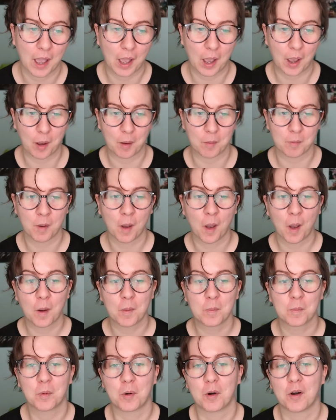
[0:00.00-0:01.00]

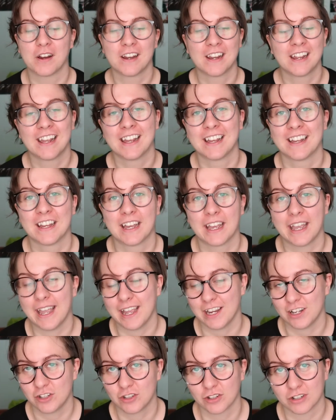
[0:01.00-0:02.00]
but
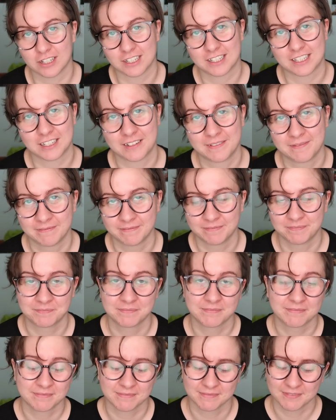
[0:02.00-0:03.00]
it was
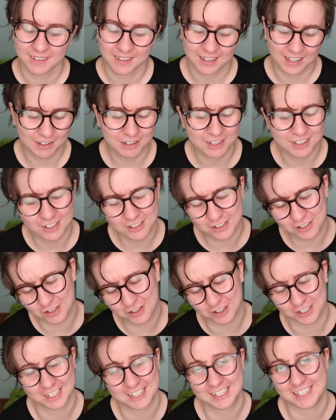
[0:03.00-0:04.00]
such a
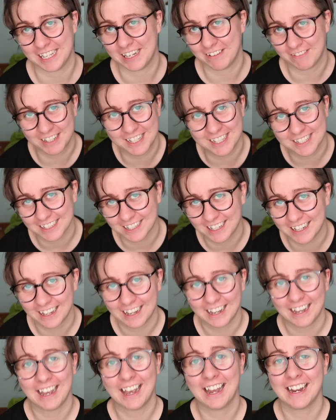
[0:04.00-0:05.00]
good series
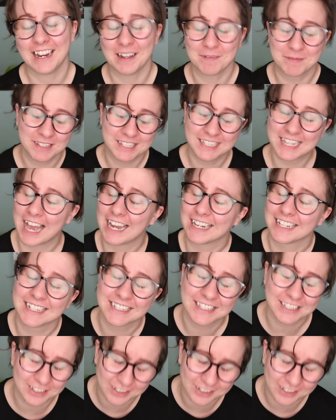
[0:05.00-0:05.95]
and I'm sad it's